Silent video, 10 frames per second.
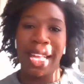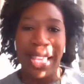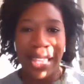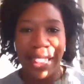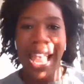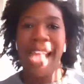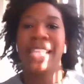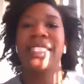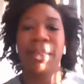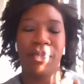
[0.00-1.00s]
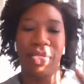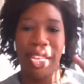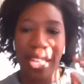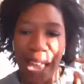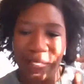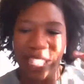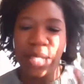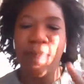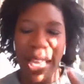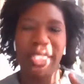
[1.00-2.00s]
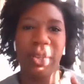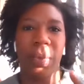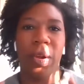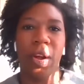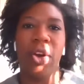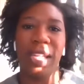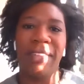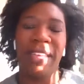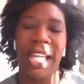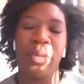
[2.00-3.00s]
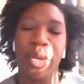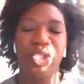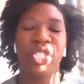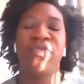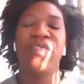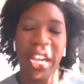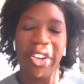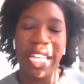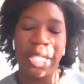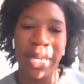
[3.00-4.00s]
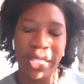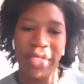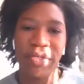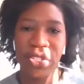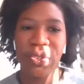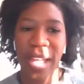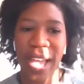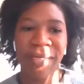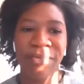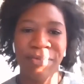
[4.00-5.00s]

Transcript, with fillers: And I think that is the, the kind of space that we're all living in where it's just very expensive to do that